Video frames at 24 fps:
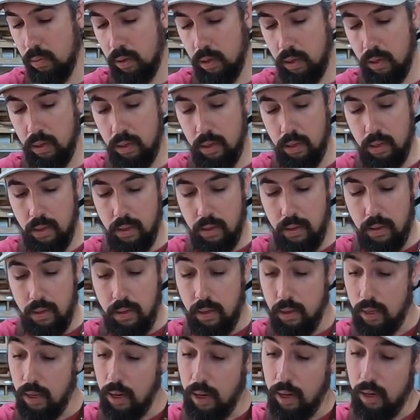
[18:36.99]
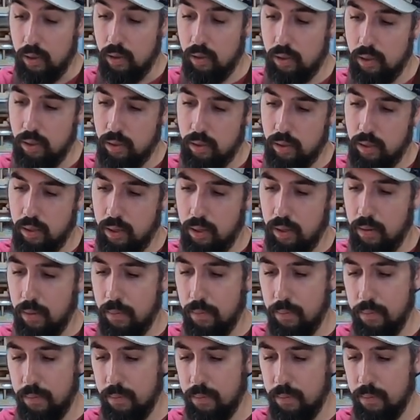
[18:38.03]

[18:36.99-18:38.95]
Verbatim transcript: But yeah, it's just a, uh,